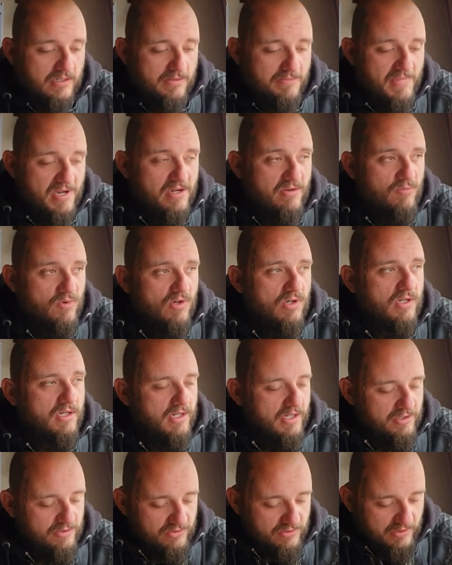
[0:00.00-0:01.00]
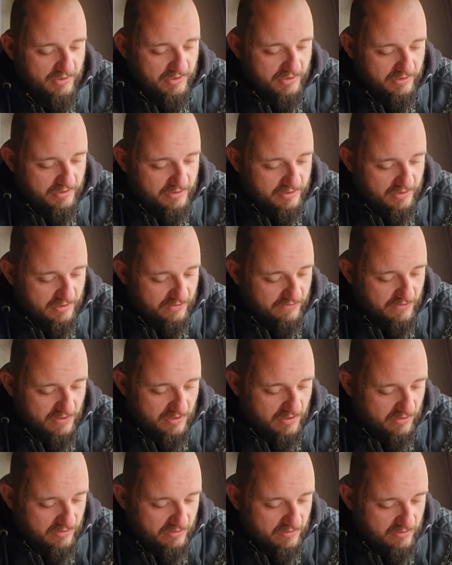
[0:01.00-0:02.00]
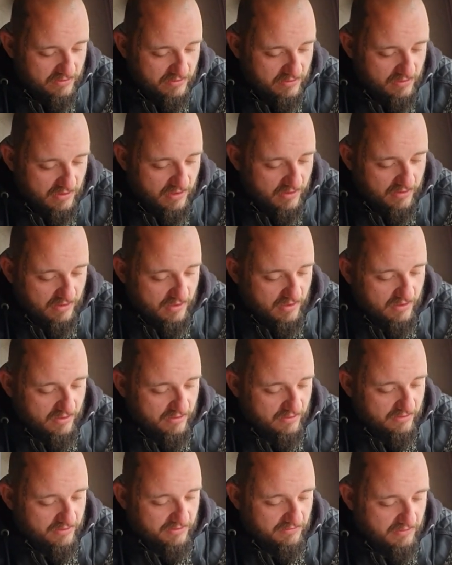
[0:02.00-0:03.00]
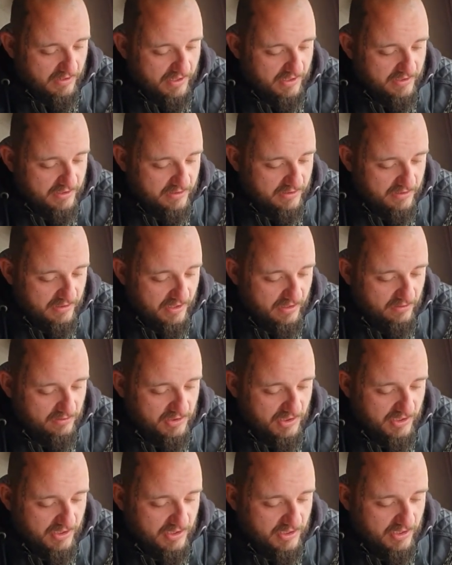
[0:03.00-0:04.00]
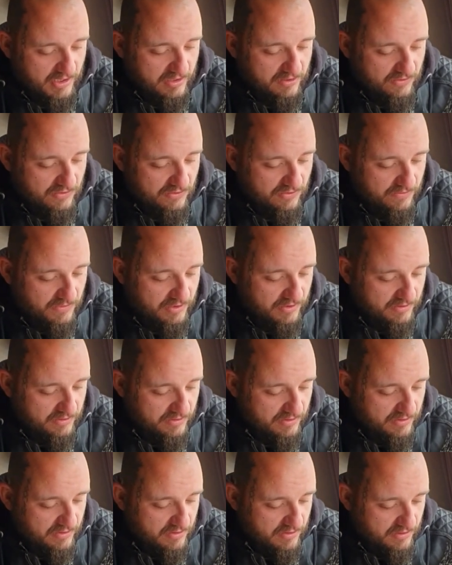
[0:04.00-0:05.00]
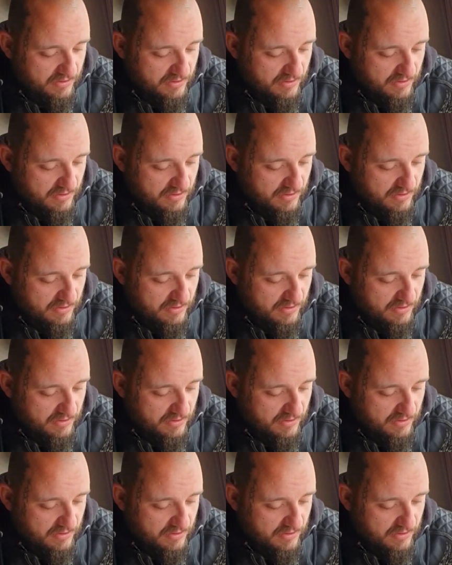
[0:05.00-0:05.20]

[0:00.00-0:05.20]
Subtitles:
Minimal electronics. They've got, I think I already read, LCD instruments,